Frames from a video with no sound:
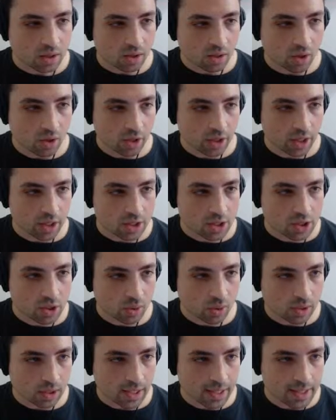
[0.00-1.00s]
Okay, so
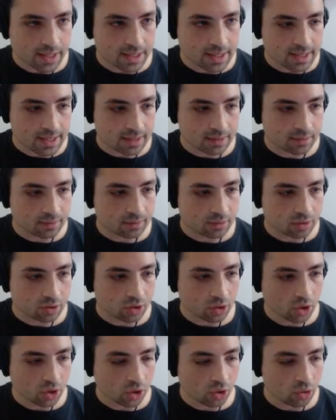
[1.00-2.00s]
let's
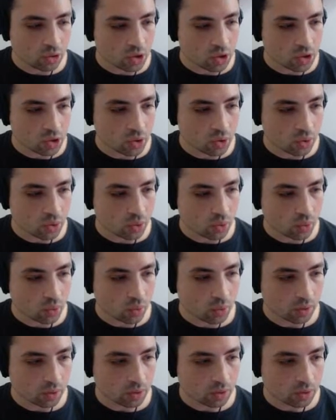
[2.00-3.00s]
go
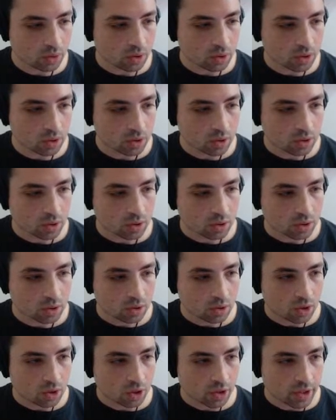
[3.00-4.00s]
to
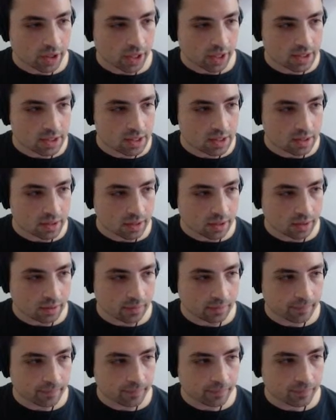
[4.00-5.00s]
our next thing.
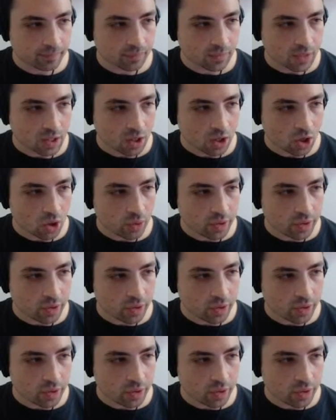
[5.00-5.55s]
Oh,